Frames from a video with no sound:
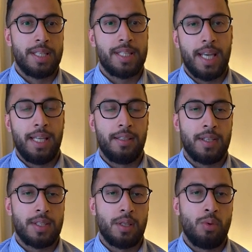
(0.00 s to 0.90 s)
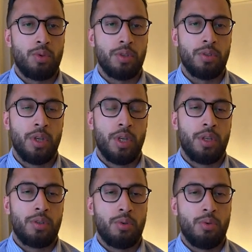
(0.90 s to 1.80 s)
scale this solution
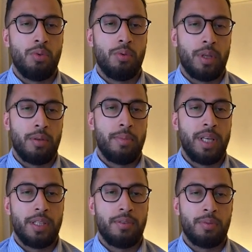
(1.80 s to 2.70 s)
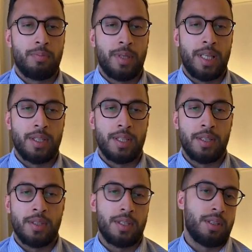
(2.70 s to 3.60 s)
to many different
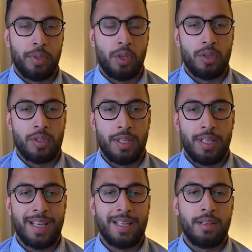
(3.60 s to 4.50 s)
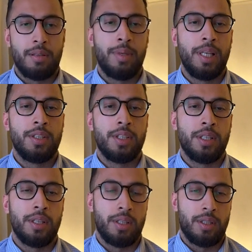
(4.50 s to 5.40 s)
places because it has the ability